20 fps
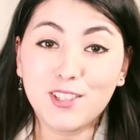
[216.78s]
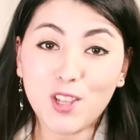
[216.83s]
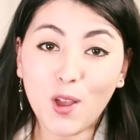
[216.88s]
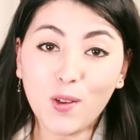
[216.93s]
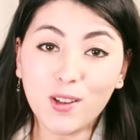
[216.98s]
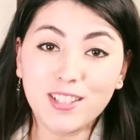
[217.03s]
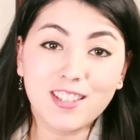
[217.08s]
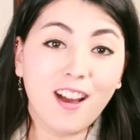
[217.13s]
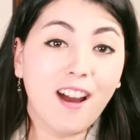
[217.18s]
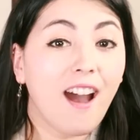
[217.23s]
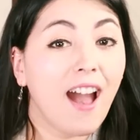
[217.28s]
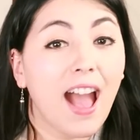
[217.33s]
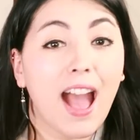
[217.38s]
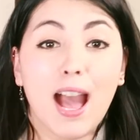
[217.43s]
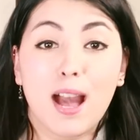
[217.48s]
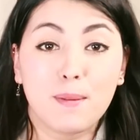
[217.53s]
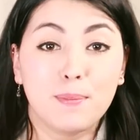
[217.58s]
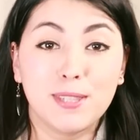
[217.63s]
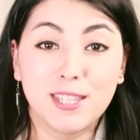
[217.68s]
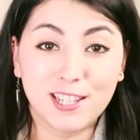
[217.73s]
dogs are
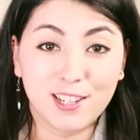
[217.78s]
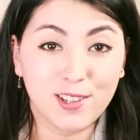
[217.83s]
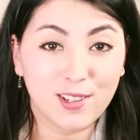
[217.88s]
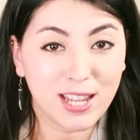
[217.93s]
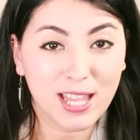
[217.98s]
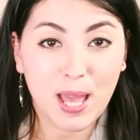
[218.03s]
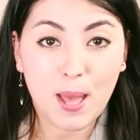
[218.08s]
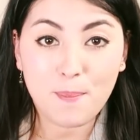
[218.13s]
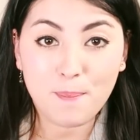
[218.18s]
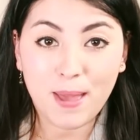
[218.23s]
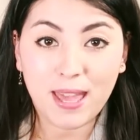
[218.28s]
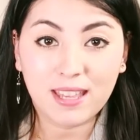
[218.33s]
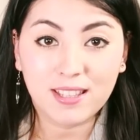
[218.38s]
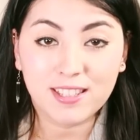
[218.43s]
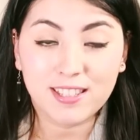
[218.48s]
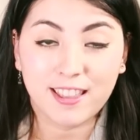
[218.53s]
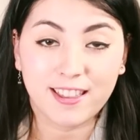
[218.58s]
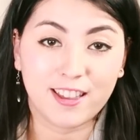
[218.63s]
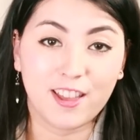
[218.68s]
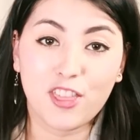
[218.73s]
absolutely
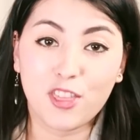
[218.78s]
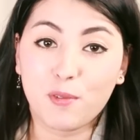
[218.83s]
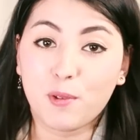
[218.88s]
amazing.